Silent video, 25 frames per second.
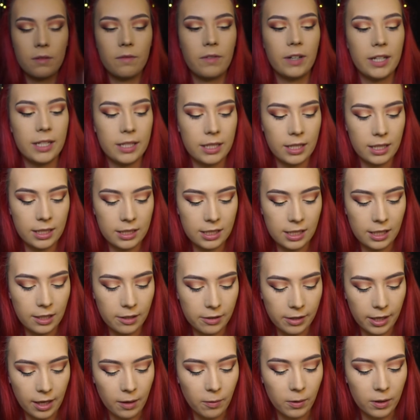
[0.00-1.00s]
very dirty
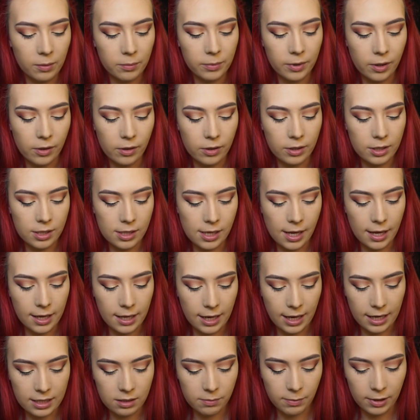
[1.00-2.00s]
looking one, but honestly it
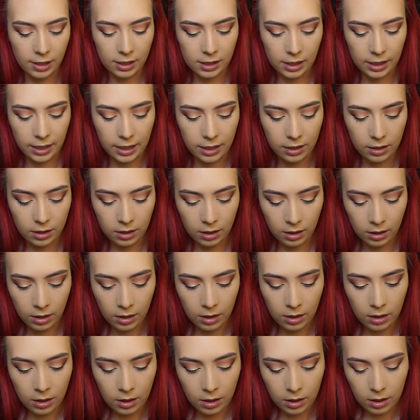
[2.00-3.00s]
has been cleaned.
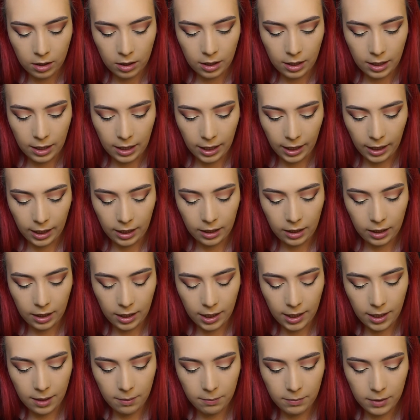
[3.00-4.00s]
And
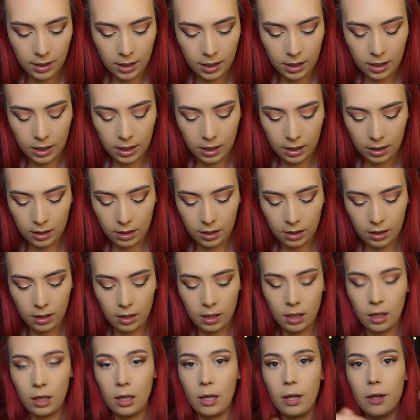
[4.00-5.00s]
I am going to
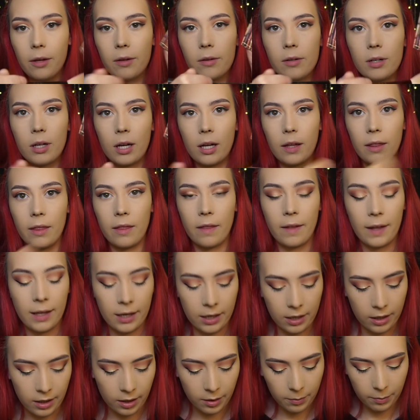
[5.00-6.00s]
load that
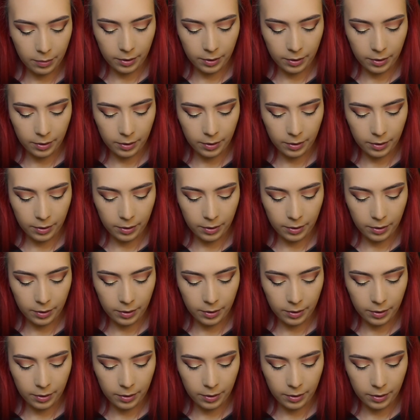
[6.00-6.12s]
up